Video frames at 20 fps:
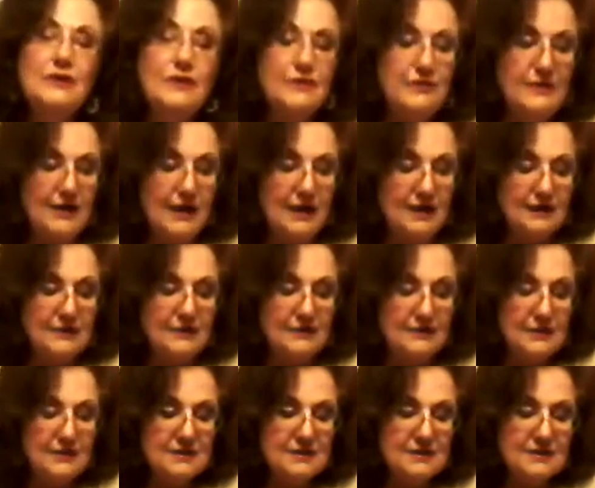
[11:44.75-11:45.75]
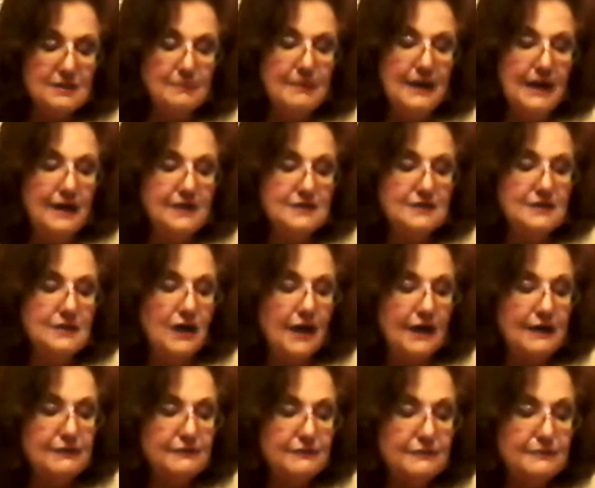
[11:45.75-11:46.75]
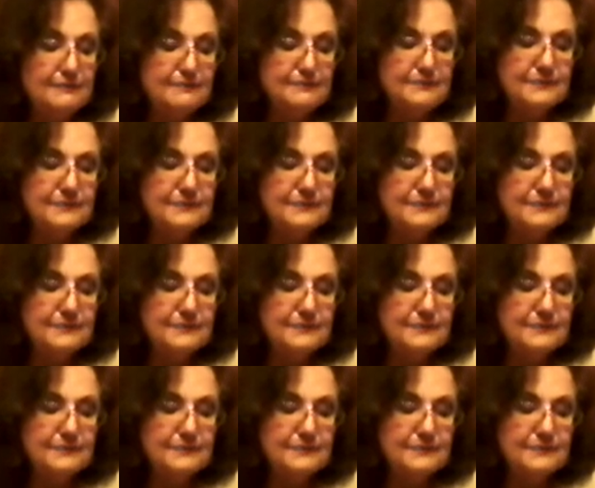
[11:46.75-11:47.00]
that this is a past life,